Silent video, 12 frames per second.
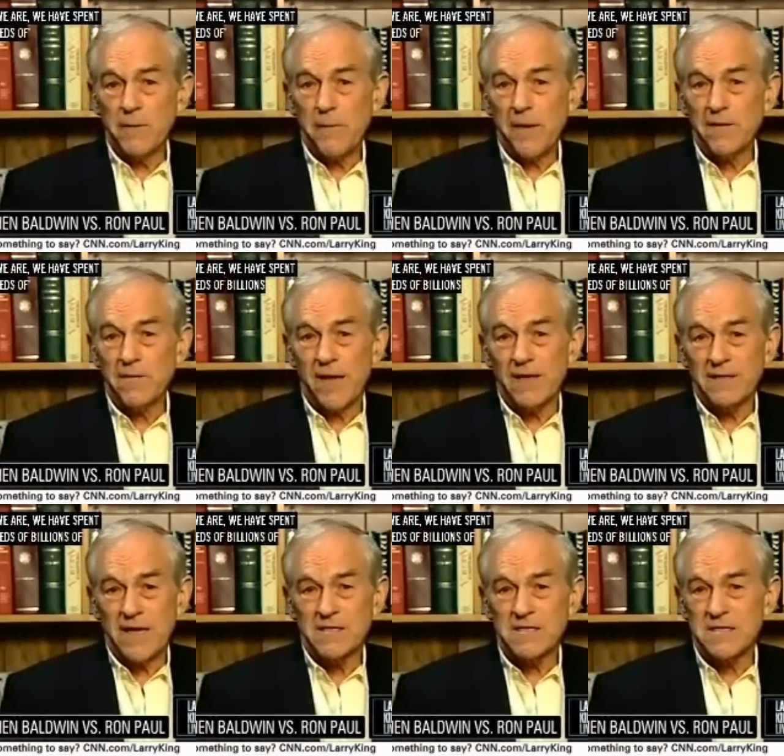What about
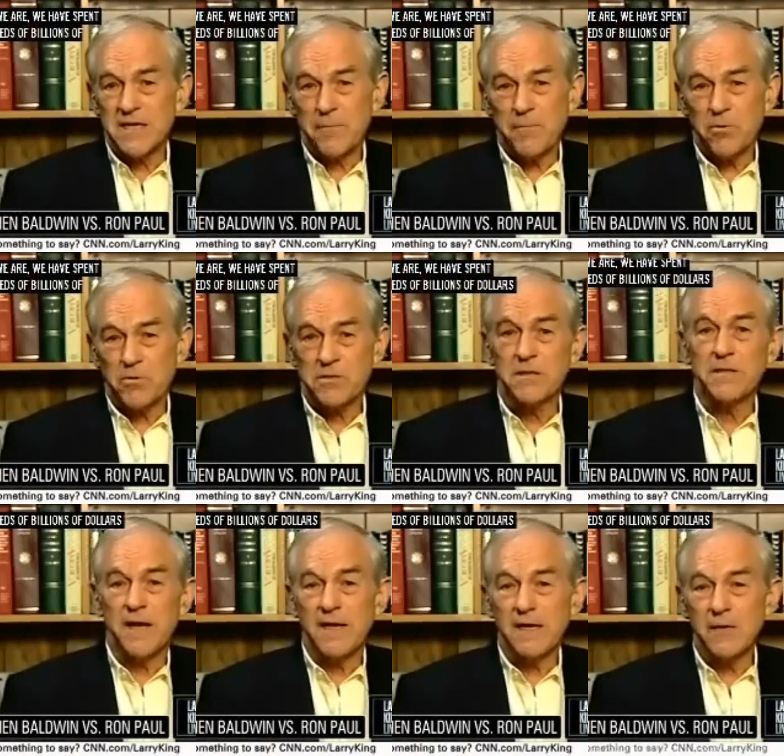a sick person
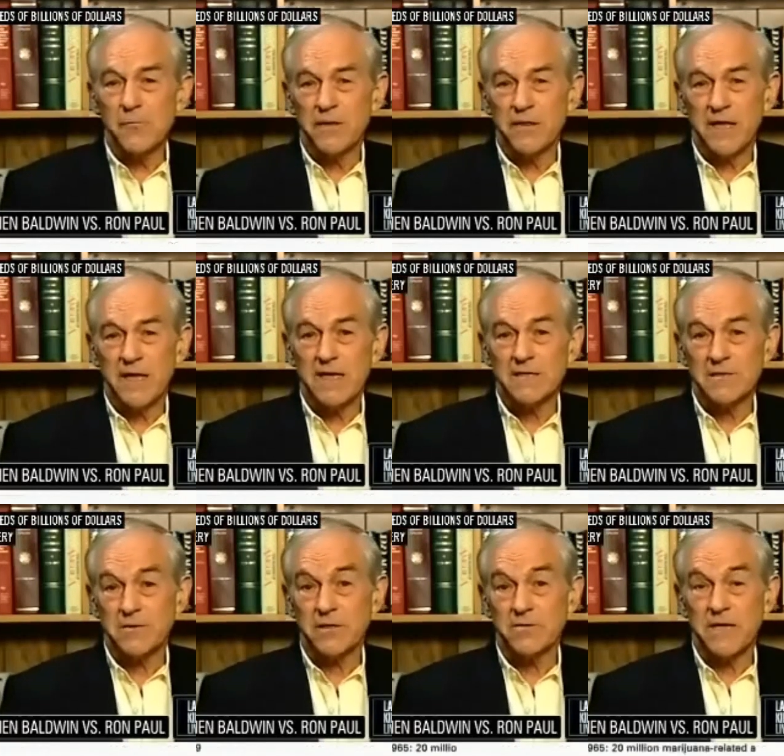dying with
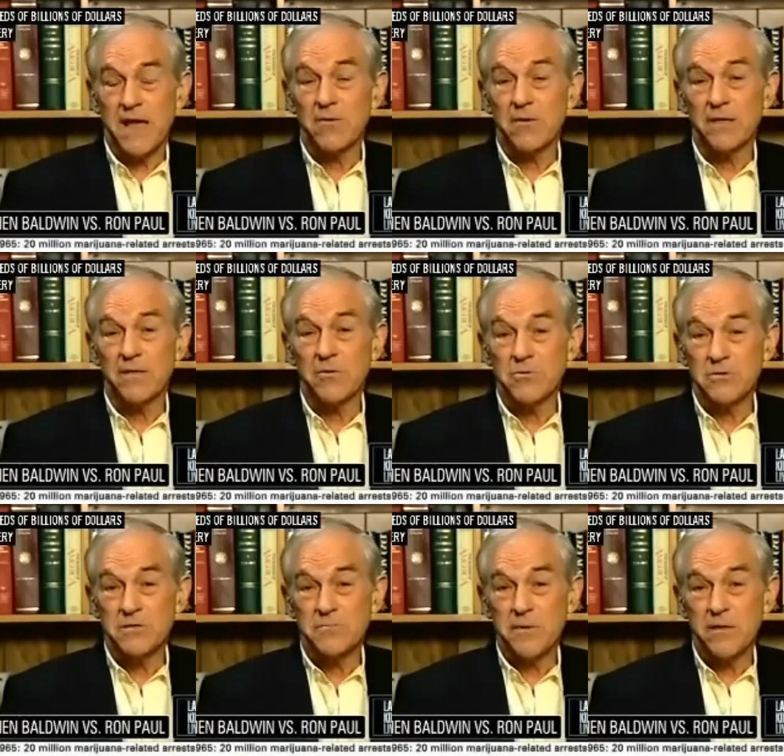cancer goes out and
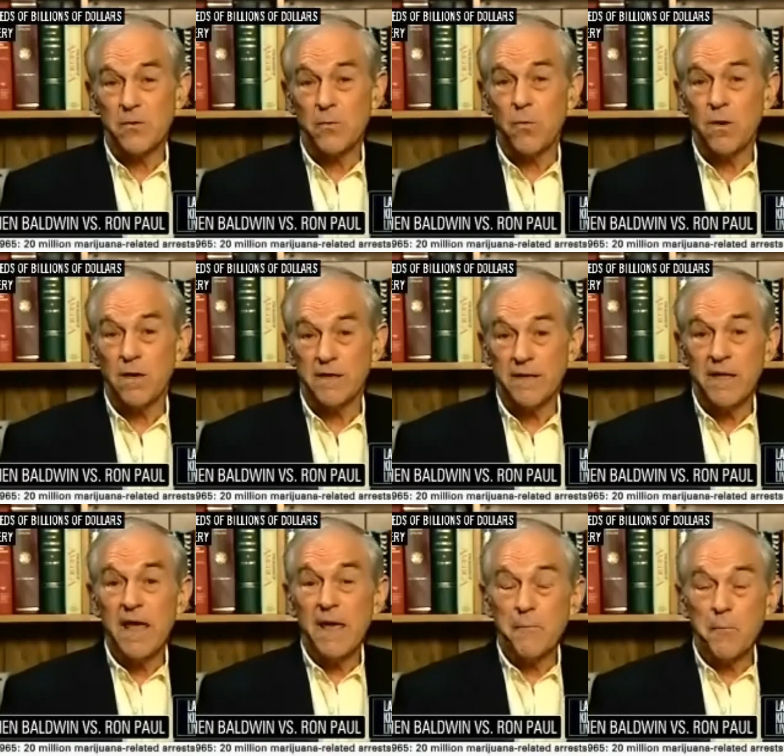uses marijuana
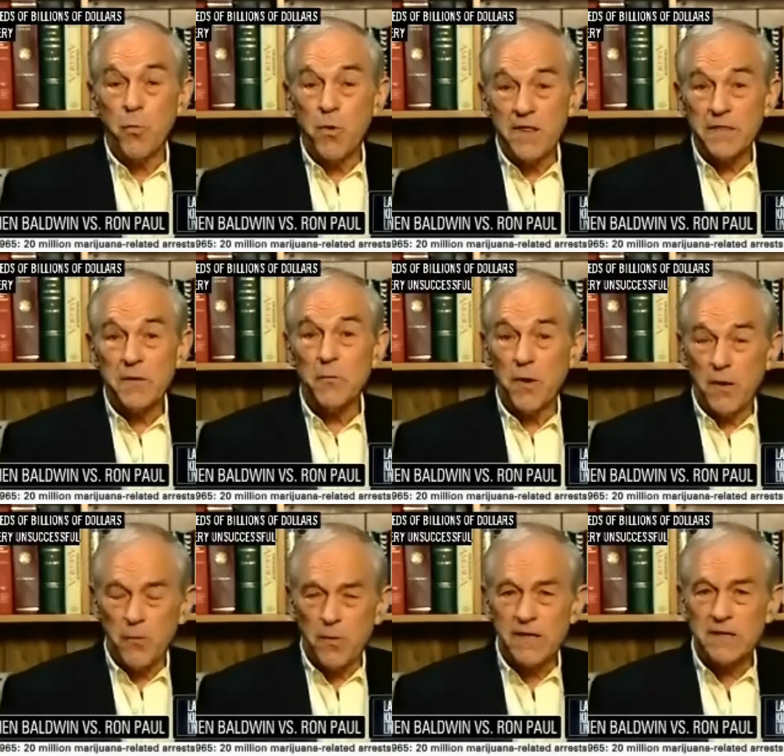
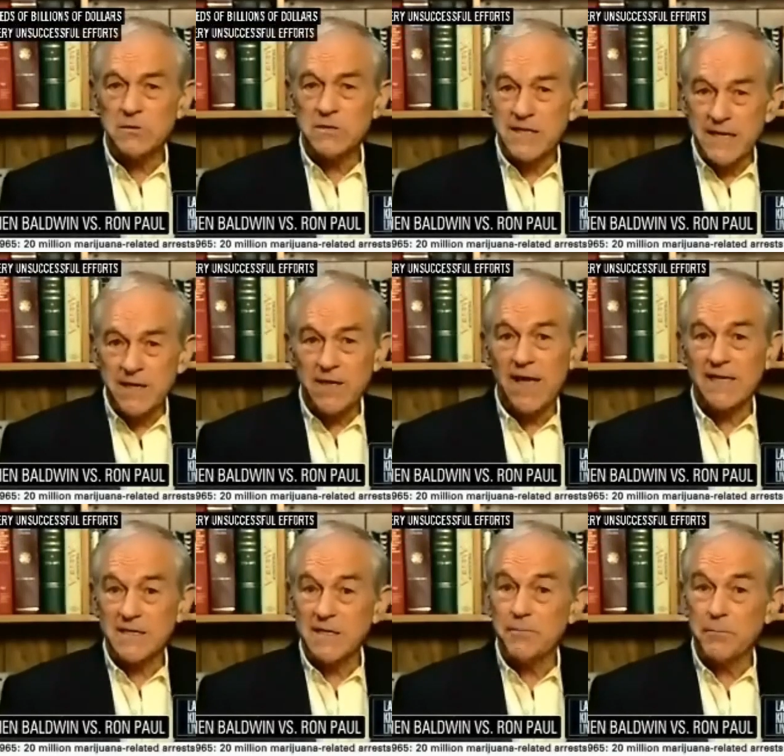when it was
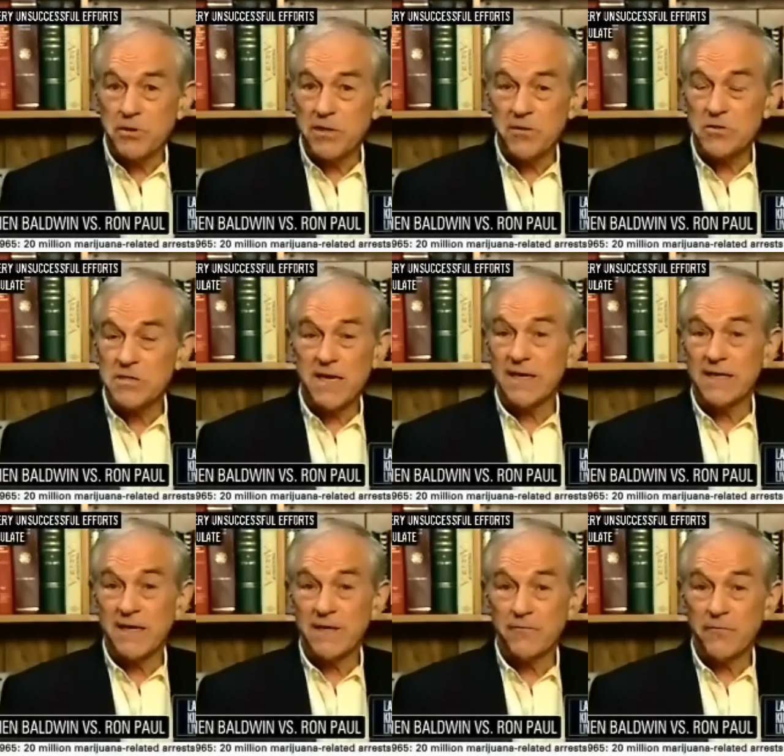legalized in a particular state
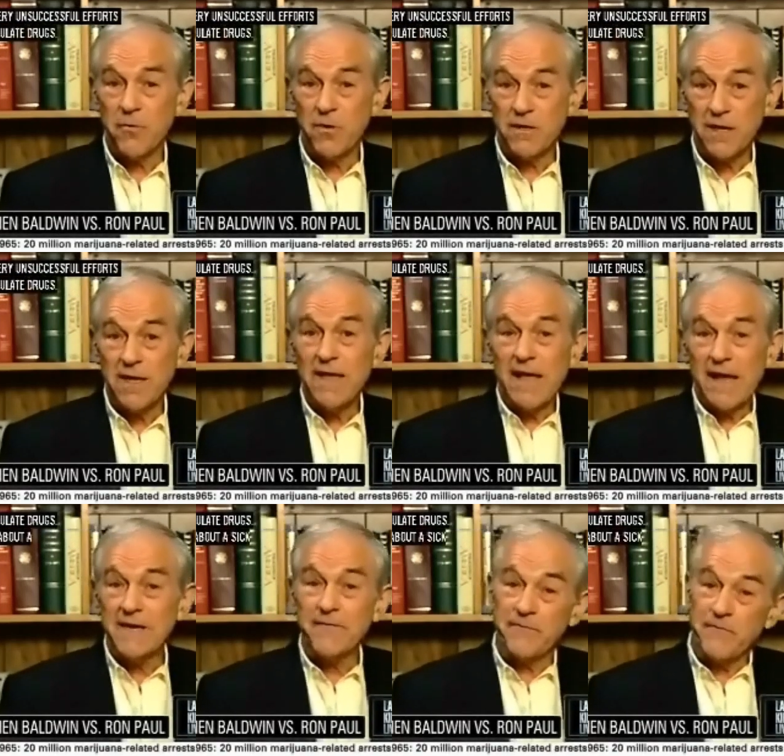like California,
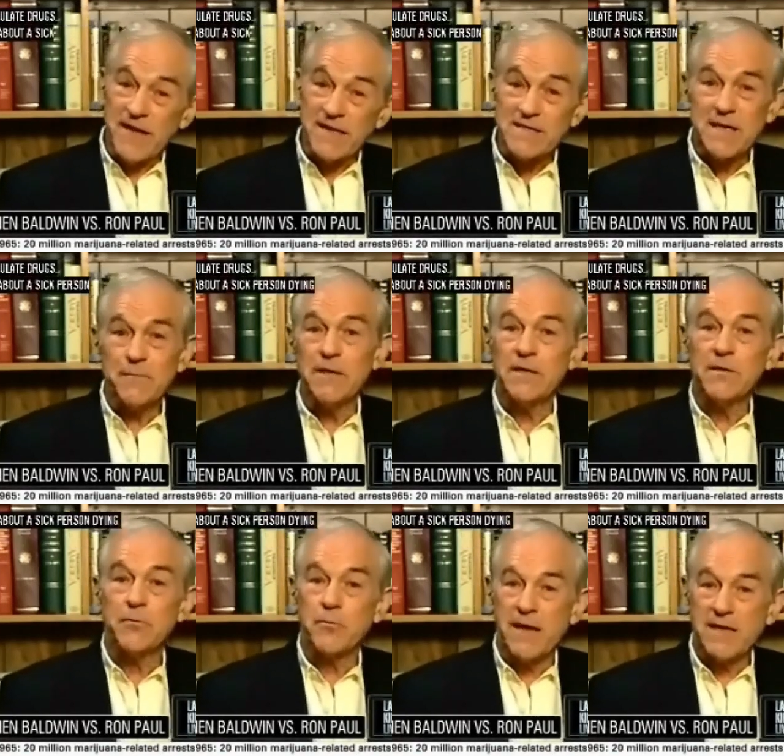and the feds come in
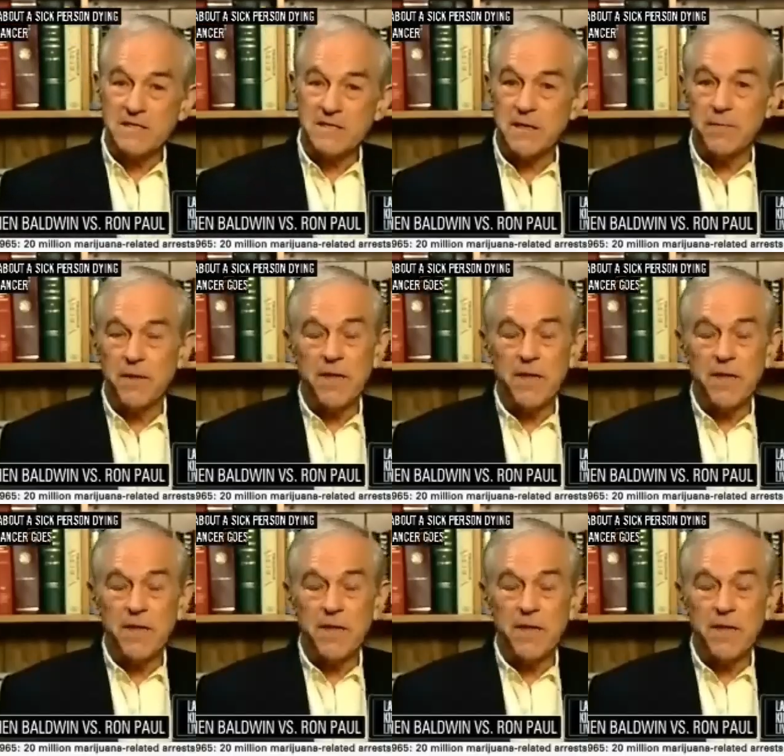and arrest